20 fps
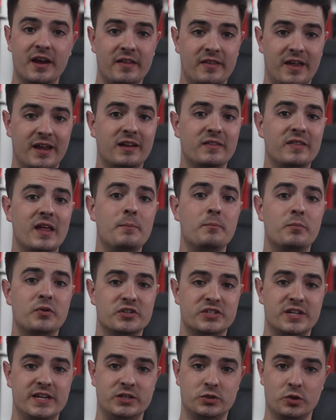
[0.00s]
They can then
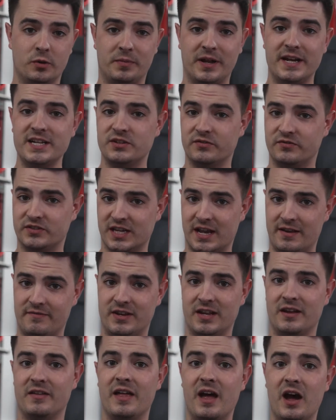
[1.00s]
proceed to a place of
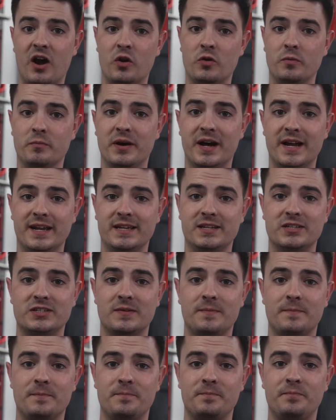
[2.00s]
safety at their own
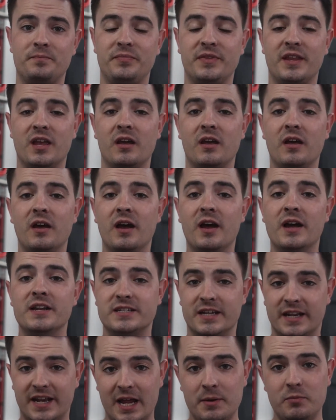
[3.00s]
pace.
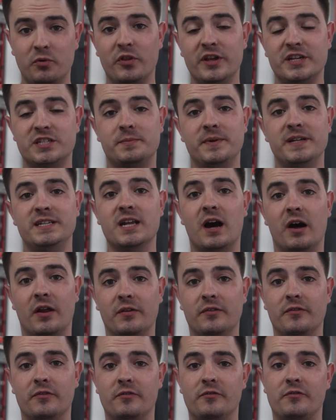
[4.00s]
To enable this to be
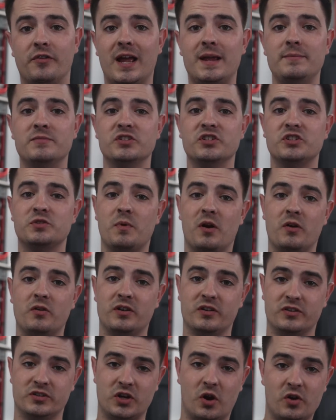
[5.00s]
done, flames and
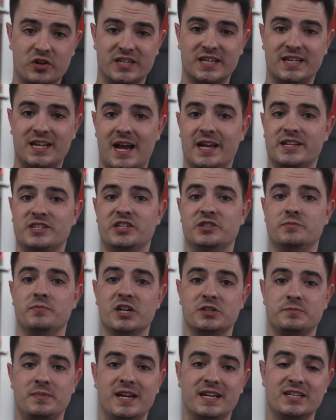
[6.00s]
smoke and toxic gases
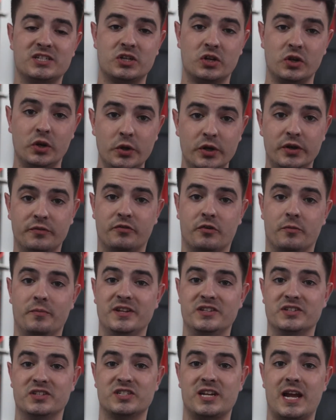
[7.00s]
must be excluded from
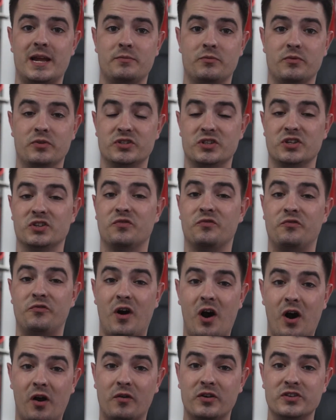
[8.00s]
these escape routes as
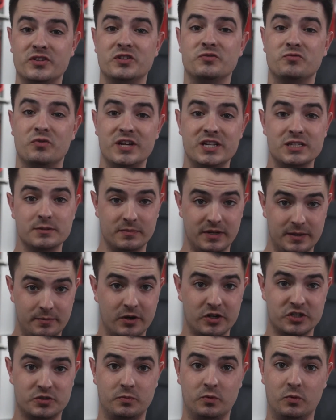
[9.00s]
far as is reasonably
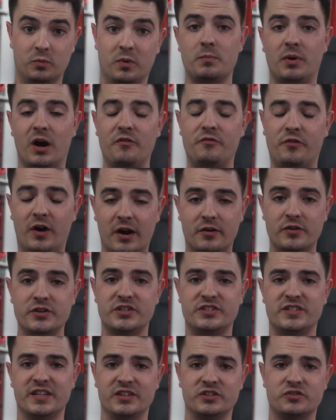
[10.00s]
possible, by fire
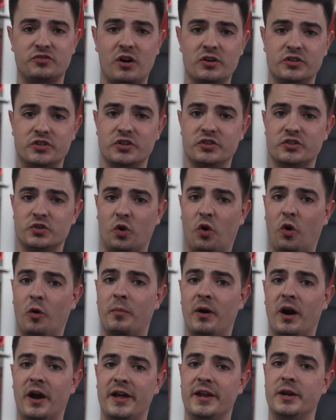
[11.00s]
resisting structures or
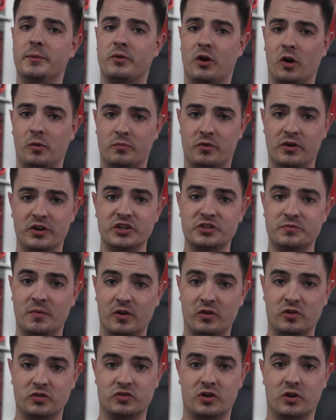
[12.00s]
by an appropriate
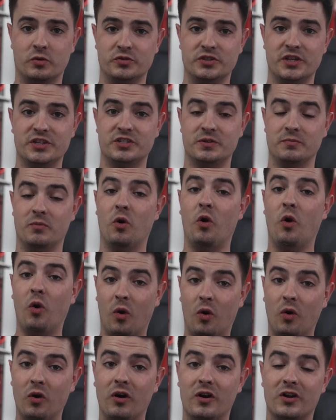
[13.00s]
smoke control system,
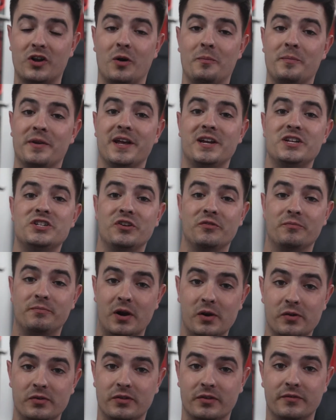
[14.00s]
or a combination of
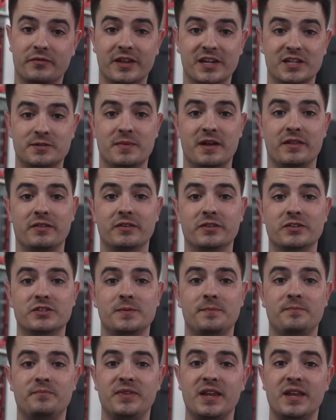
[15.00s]
both of these methods.